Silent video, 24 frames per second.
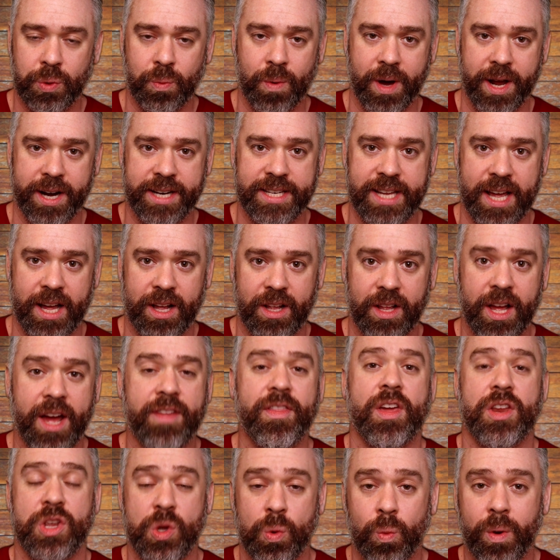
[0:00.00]
you want to tell,
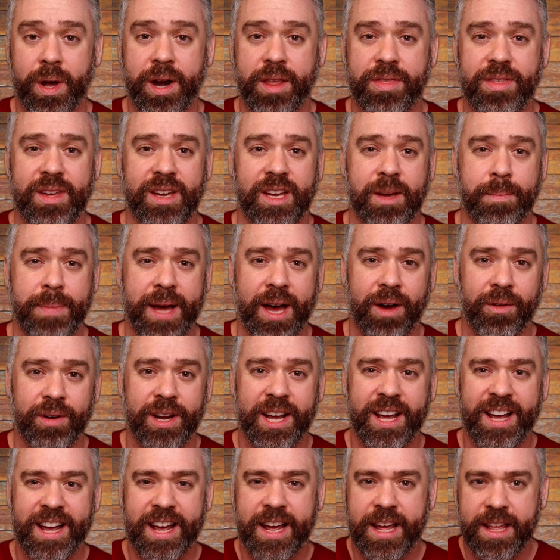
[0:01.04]
and then you want to think about
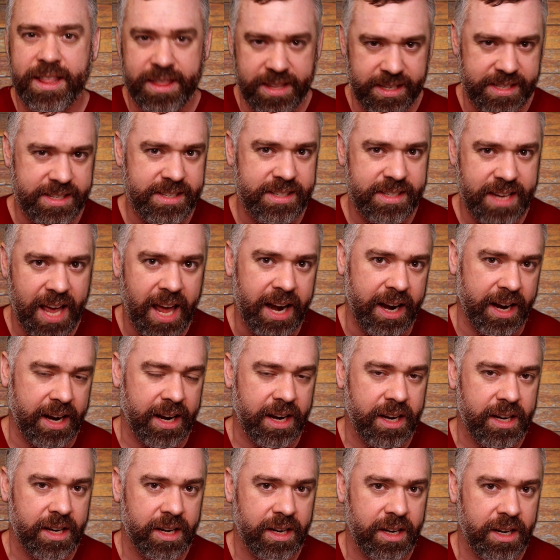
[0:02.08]
the
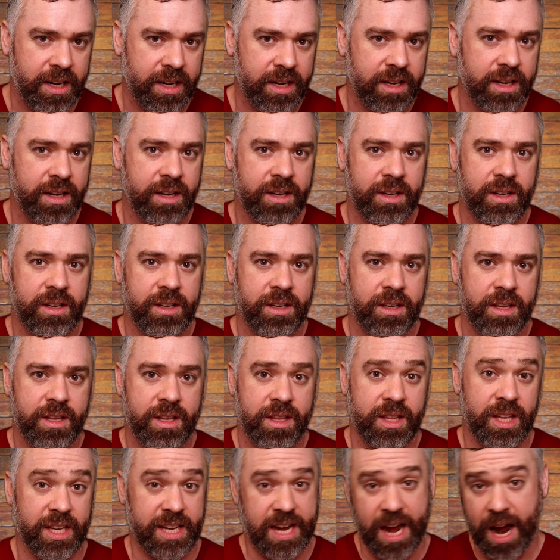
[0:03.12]
setting,
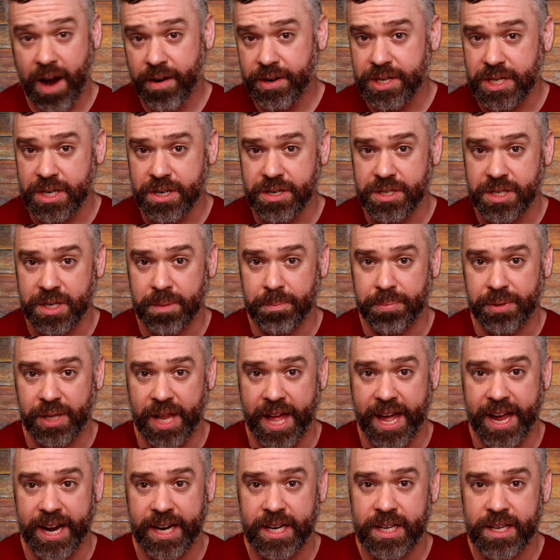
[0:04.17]
the characters in
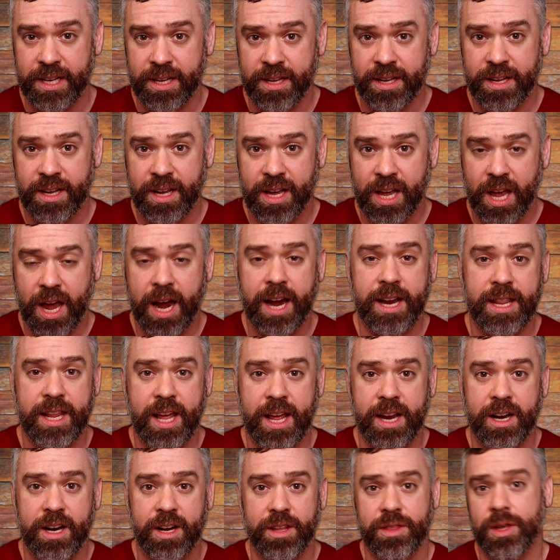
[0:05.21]
play, and
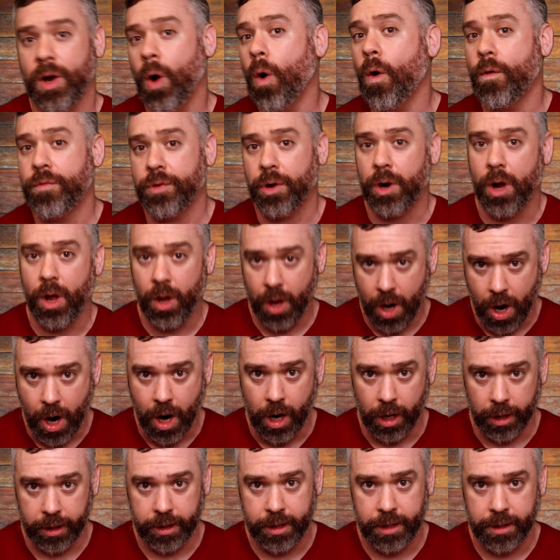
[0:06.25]
then the overall
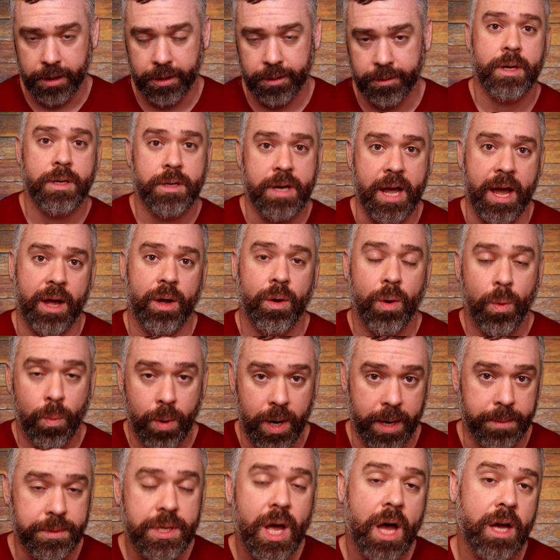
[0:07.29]
arc. Now,
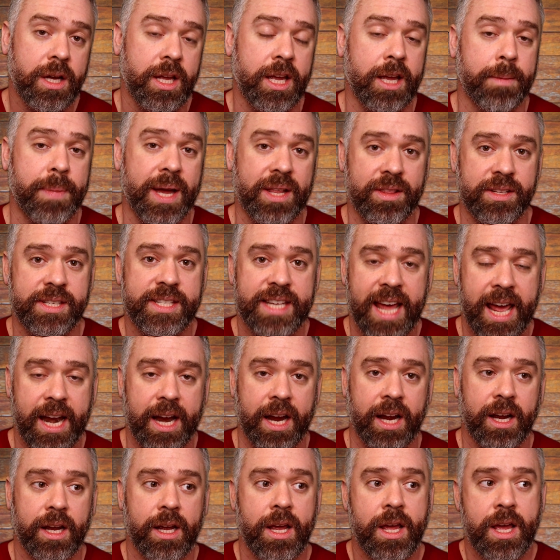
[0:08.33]
when I'm talking about the
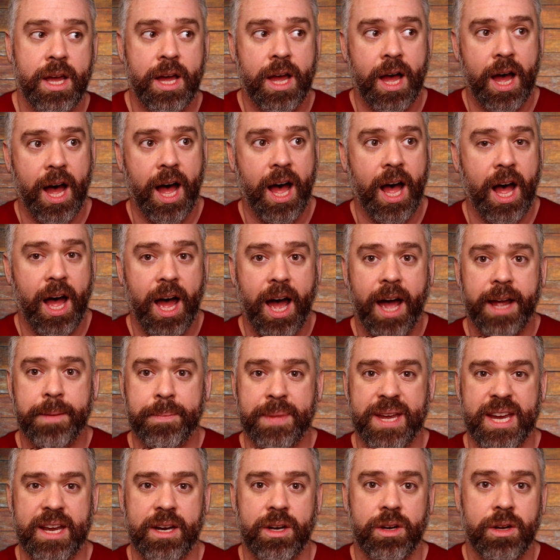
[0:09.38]
setting, I
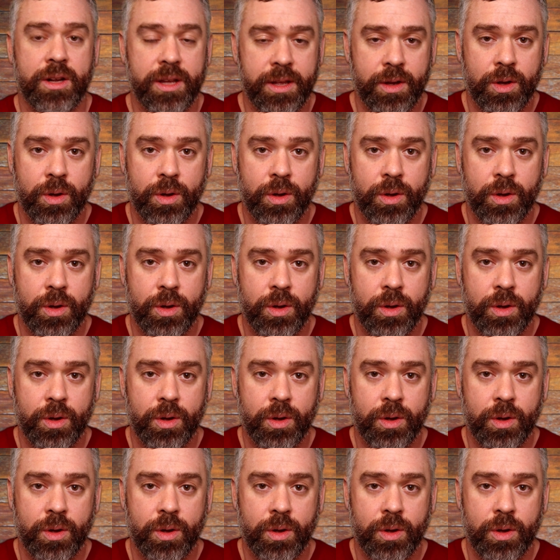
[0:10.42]
mean,